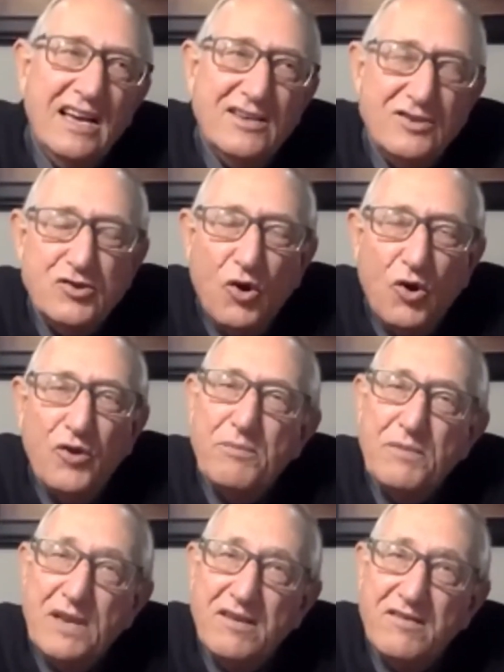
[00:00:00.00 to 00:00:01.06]
Store
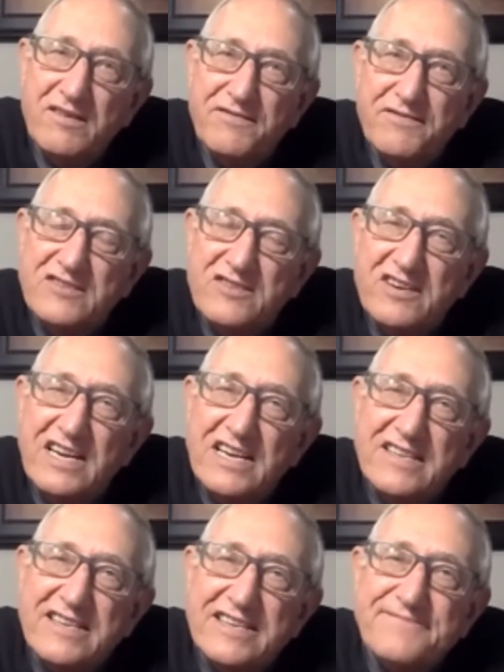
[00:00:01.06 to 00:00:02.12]
them in a
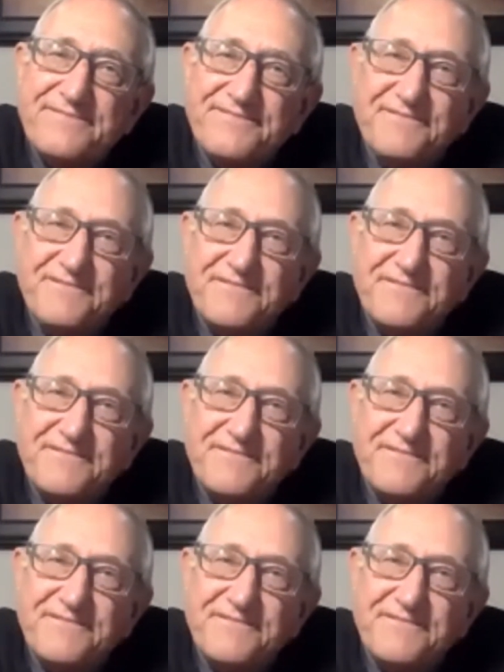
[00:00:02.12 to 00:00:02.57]
refrigerator.